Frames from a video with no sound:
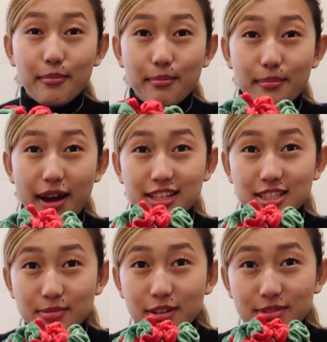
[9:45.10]
my
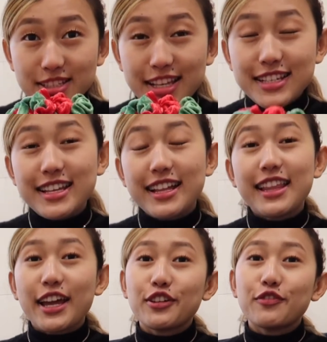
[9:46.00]
small business, and
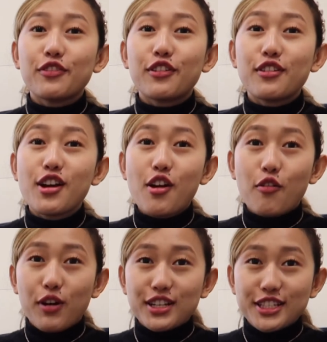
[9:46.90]
thank you for
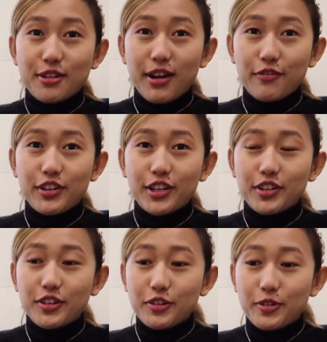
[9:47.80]
watching my
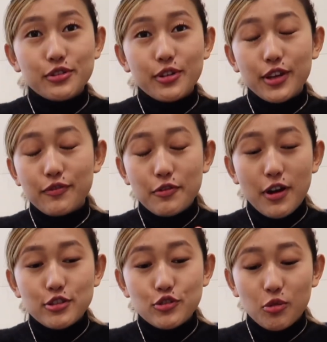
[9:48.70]
video. If you
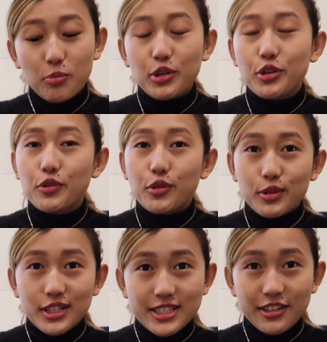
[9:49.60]
want to open your
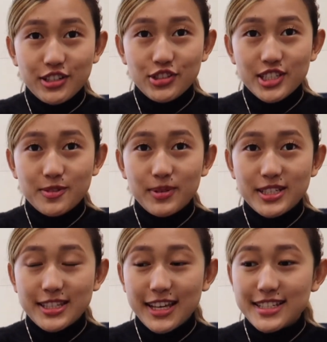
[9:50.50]
own scrunchies
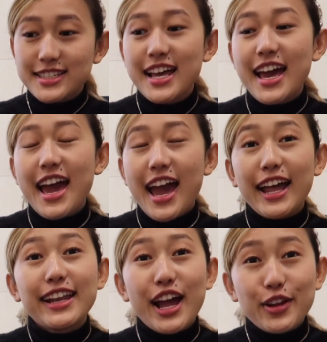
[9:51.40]
business,
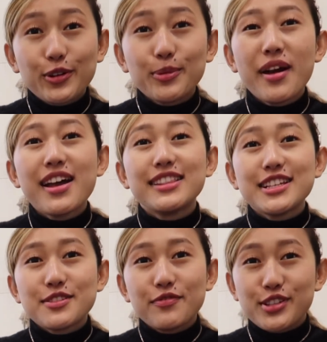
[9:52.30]
and I hope
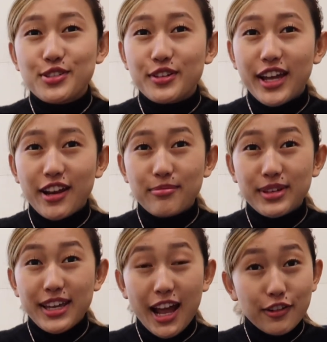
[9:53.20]
this video can
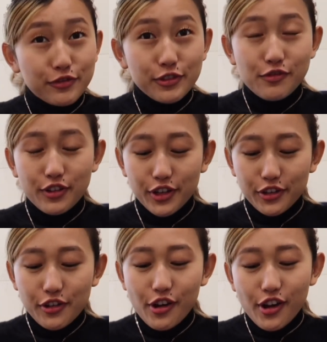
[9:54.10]
be helpful for you.